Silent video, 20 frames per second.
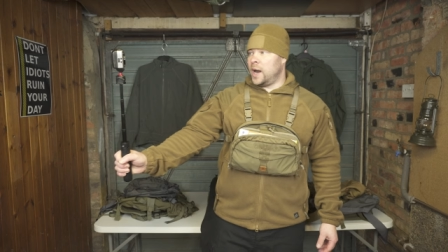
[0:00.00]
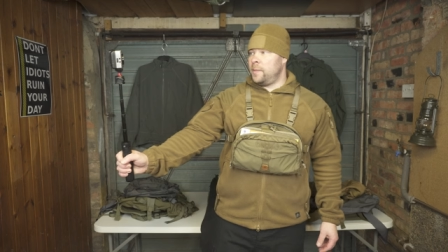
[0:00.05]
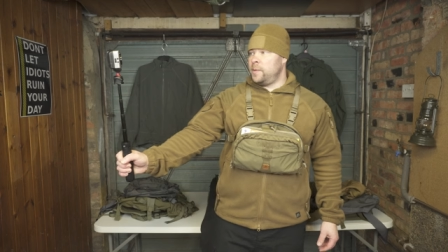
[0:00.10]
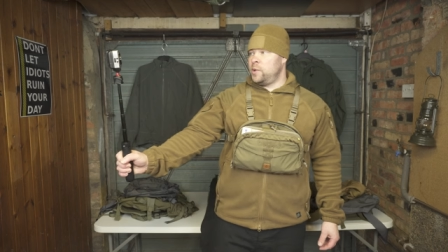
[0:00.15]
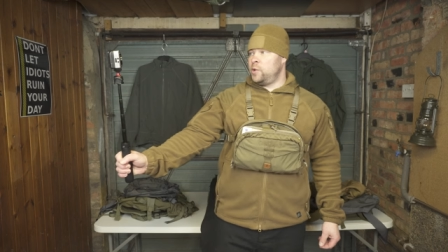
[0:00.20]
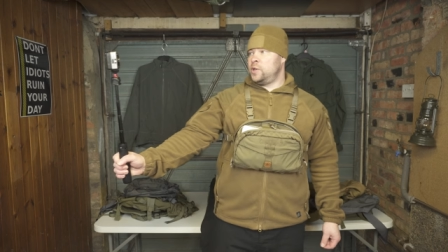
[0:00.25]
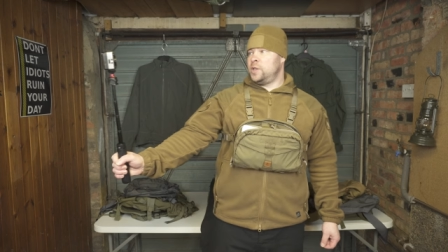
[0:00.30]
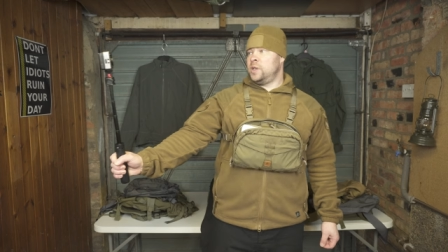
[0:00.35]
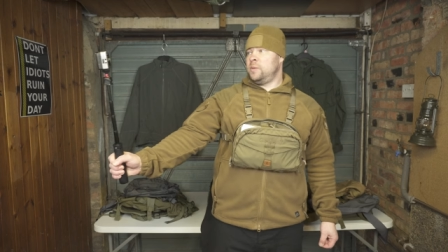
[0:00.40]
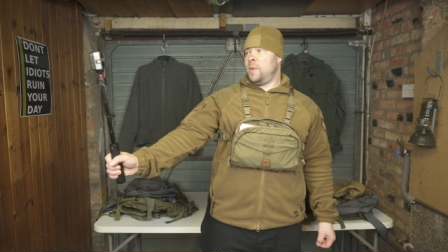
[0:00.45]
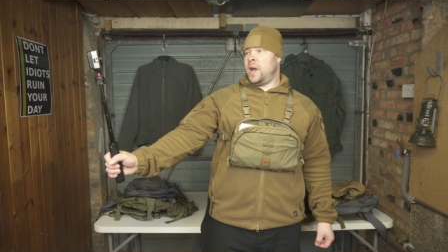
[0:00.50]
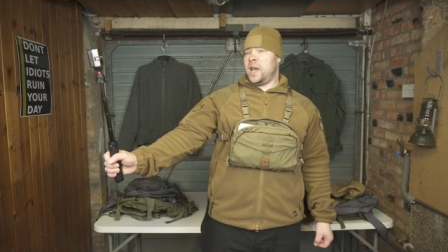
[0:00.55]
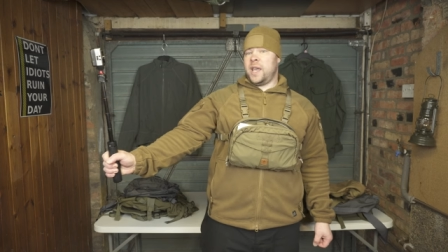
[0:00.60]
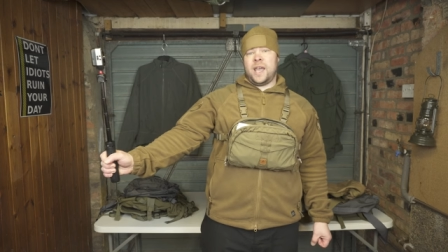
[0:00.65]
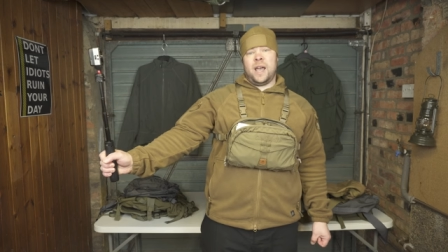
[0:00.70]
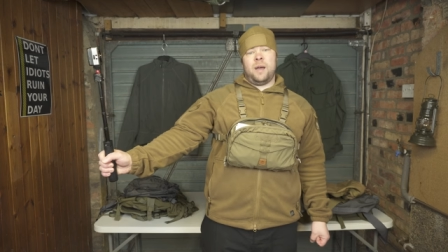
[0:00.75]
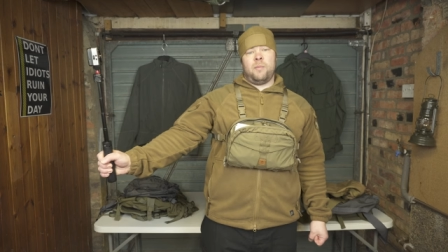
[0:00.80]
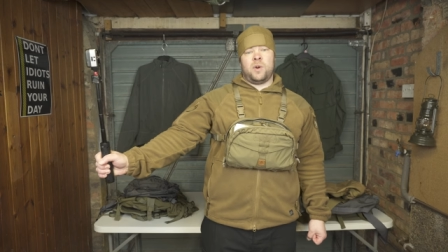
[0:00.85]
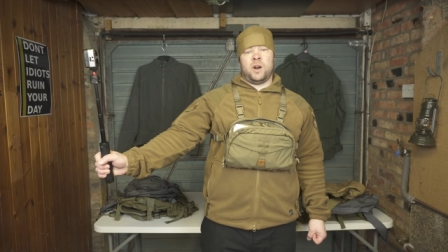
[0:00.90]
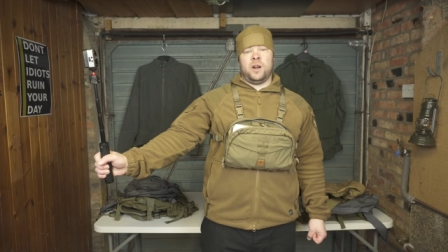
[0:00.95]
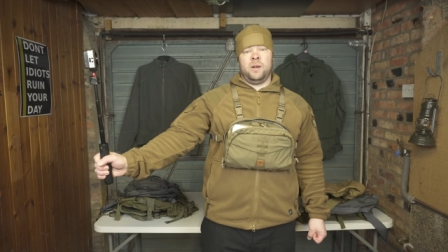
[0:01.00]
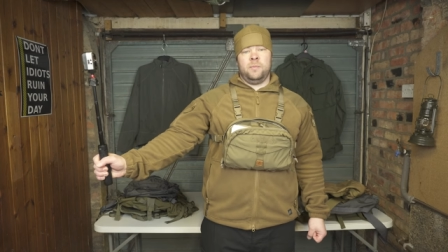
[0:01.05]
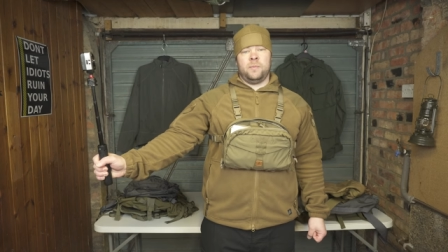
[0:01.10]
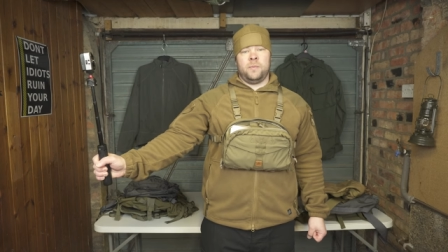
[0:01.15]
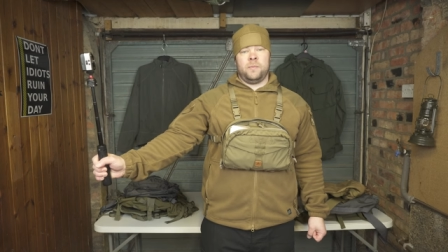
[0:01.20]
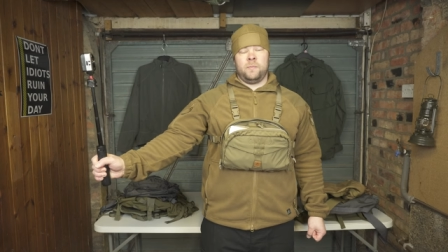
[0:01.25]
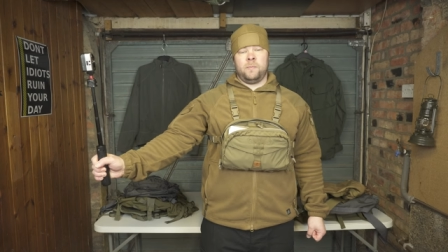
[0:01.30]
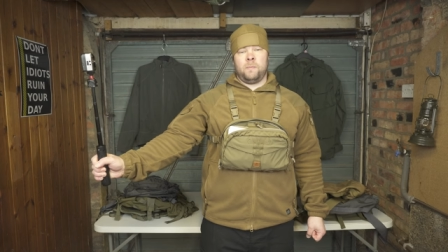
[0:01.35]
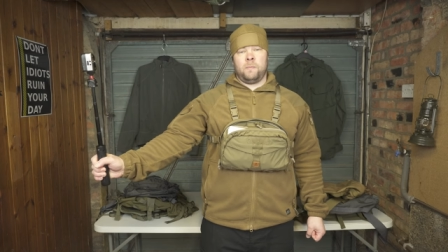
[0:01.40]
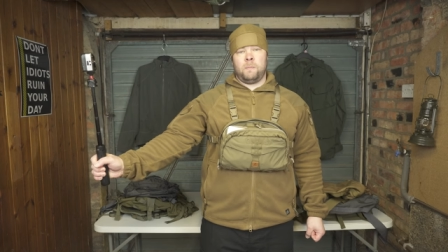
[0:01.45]
I'm using my camera
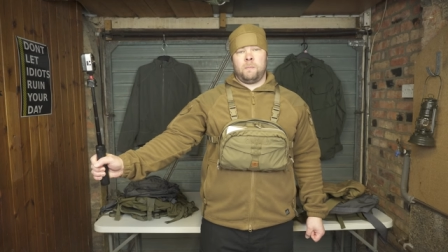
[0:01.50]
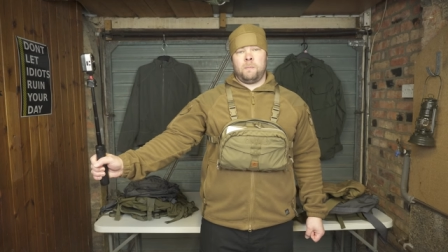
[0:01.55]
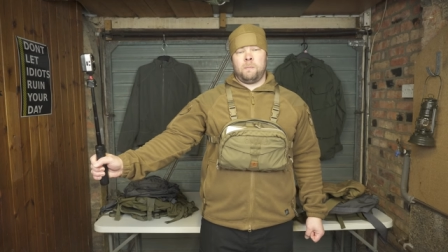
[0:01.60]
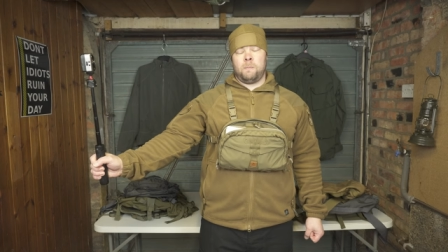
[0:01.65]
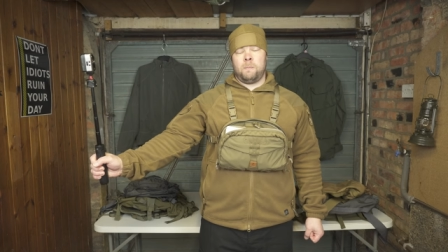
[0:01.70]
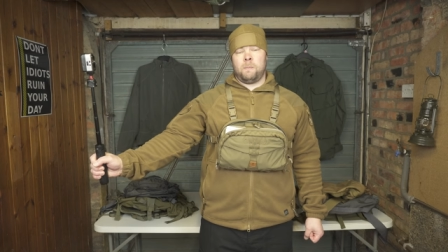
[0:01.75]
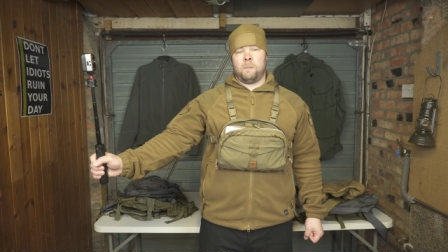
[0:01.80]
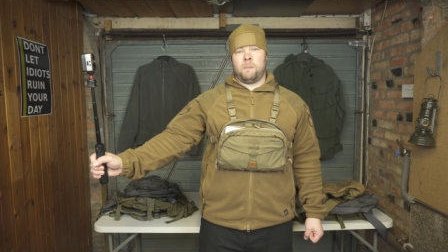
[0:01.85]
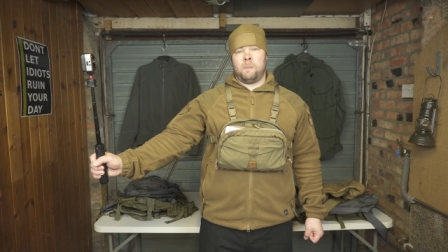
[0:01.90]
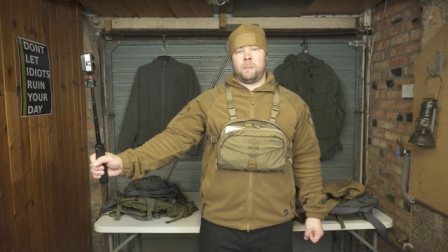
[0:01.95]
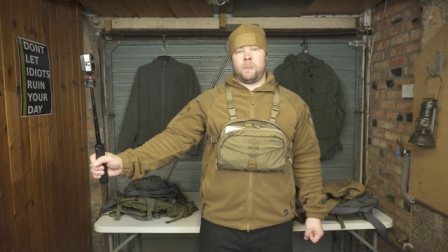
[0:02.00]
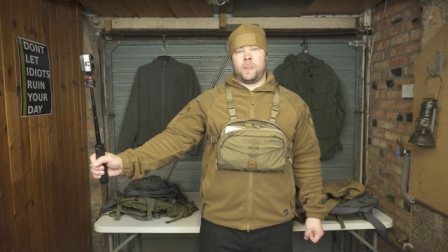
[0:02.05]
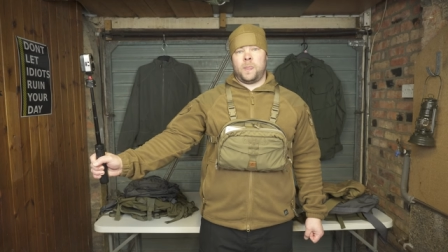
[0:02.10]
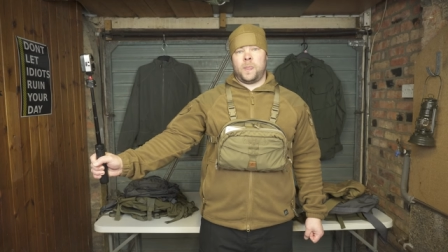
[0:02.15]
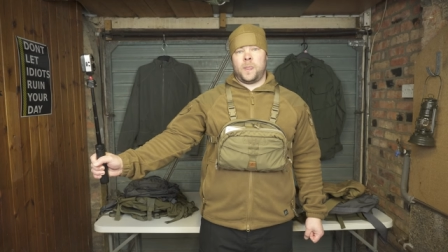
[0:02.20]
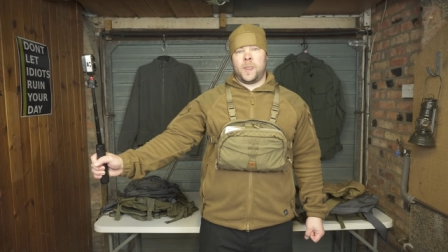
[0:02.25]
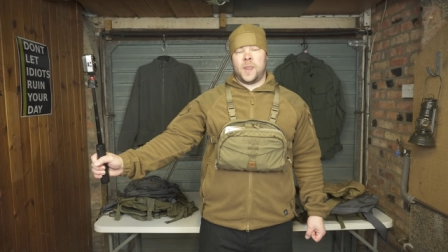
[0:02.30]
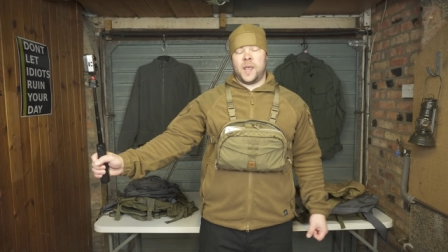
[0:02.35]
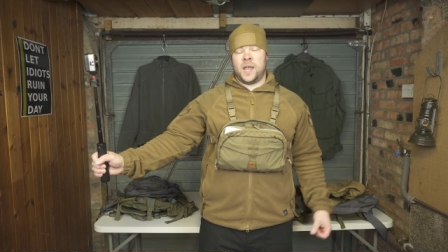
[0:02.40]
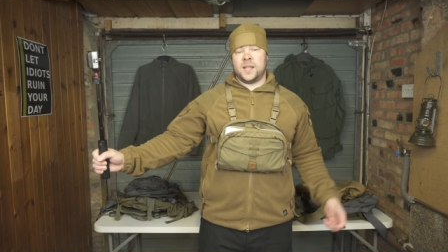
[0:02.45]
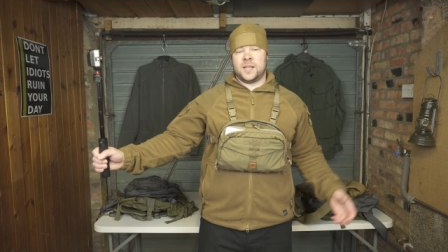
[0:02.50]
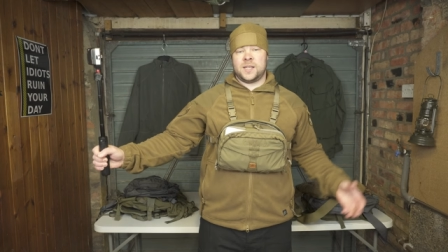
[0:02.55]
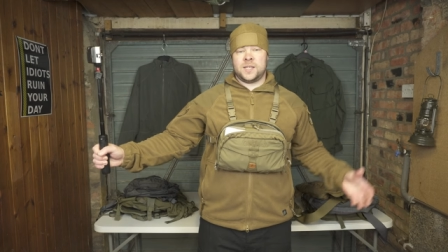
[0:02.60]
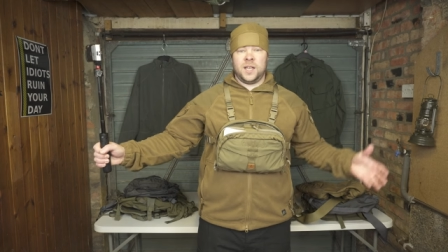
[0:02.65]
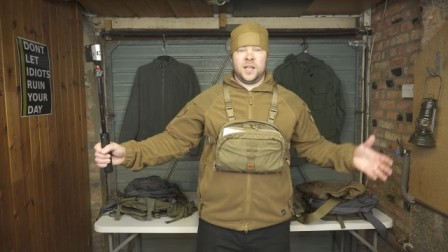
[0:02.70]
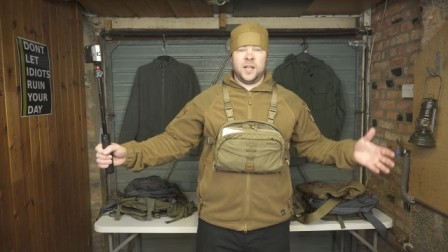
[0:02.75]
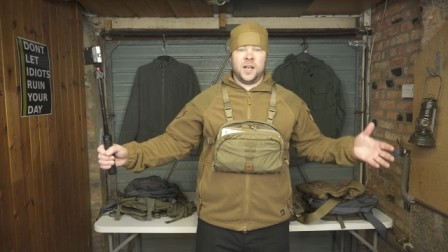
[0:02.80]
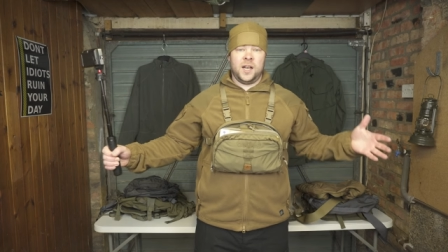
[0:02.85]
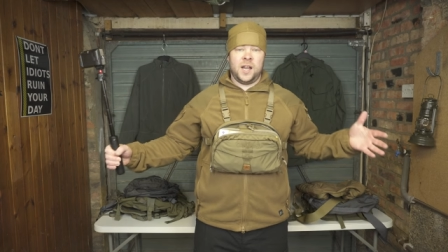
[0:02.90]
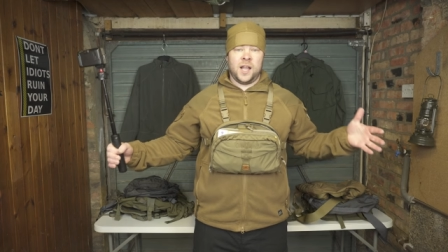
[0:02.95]
and
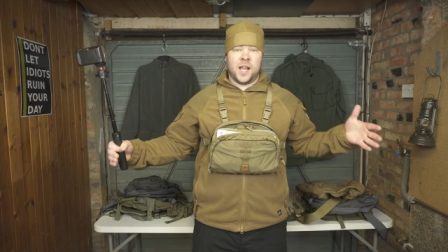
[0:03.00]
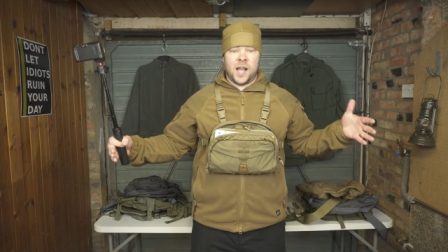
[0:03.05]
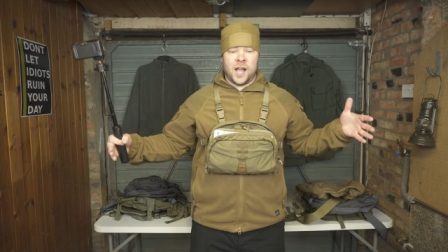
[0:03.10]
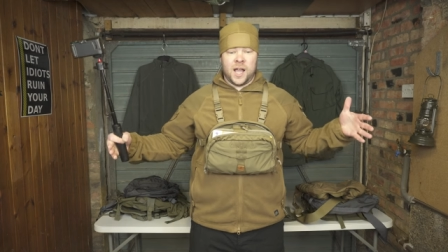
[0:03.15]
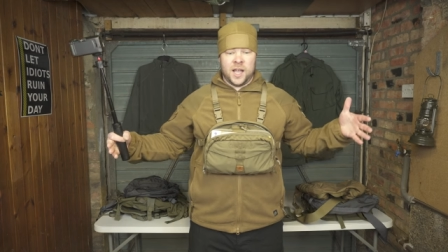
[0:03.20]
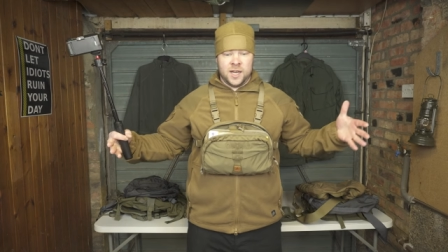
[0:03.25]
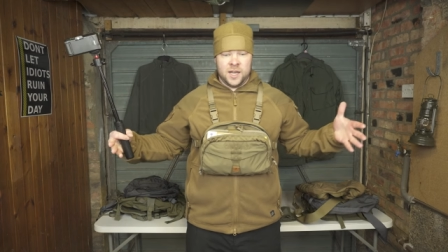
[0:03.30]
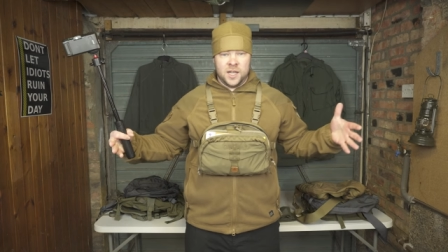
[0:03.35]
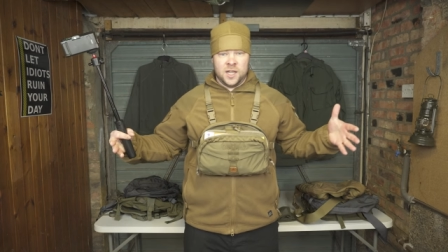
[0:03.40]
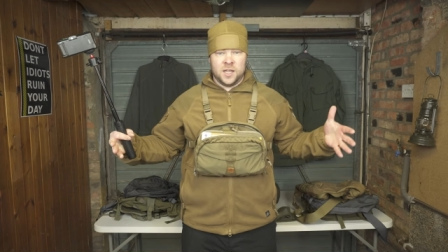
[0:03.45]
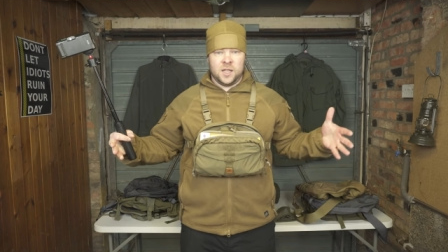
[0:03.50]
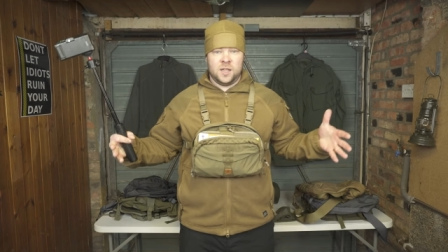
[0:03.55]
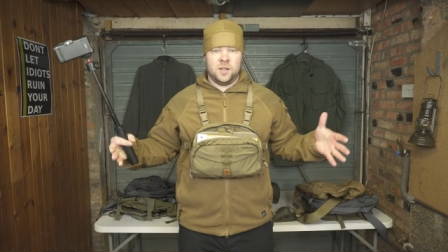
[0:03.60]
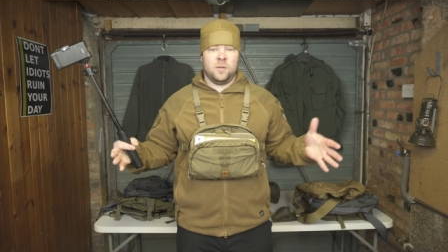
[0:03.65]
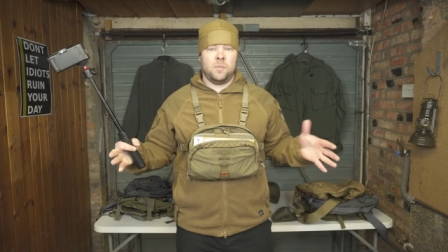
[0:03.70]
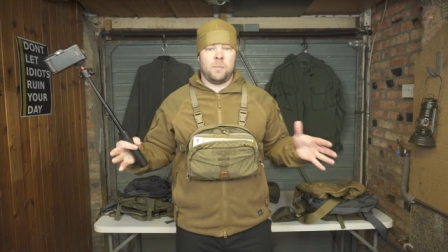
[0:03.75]
suddenly I need